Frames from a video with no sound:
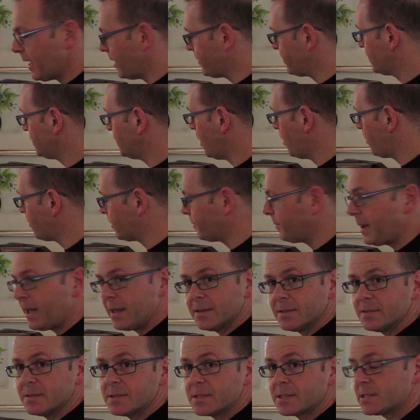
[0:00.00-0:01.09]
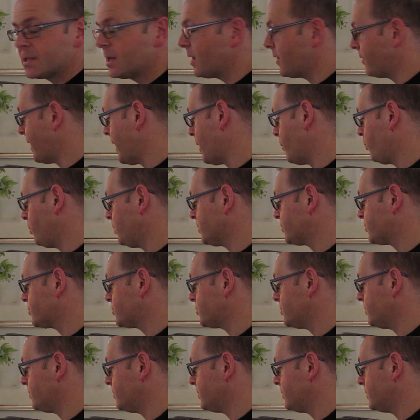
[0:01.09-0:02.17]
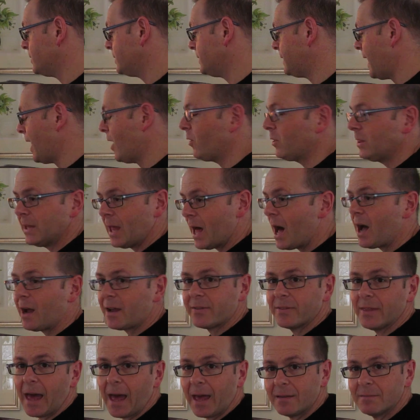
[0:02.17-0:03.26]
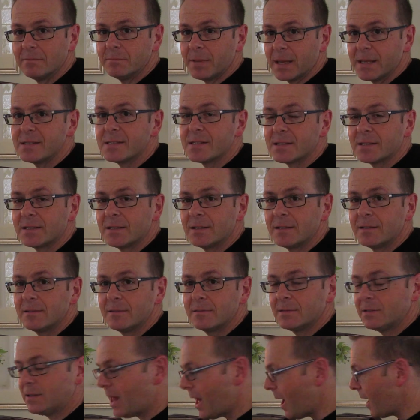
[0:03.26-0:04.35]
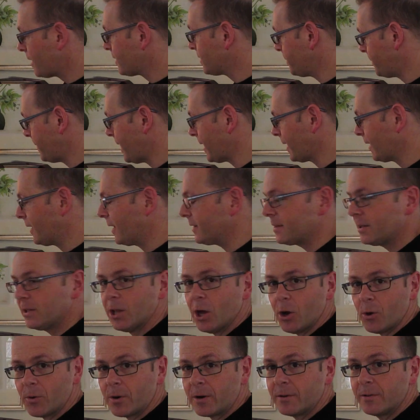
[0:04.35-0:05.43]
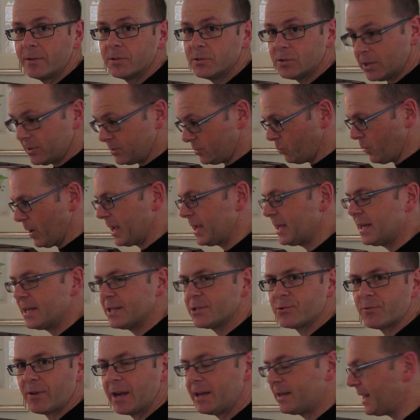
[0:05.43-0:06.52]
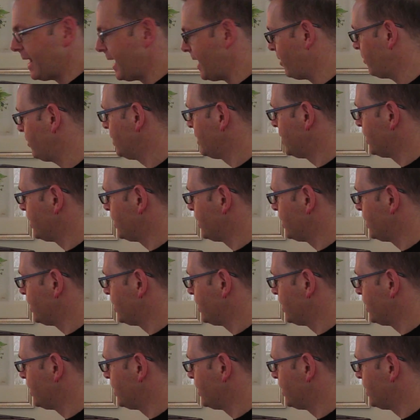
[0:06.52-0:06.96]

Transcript: and the lower buttons, that will now lock that, basically. Lock the pedal and the lower the way it is right now,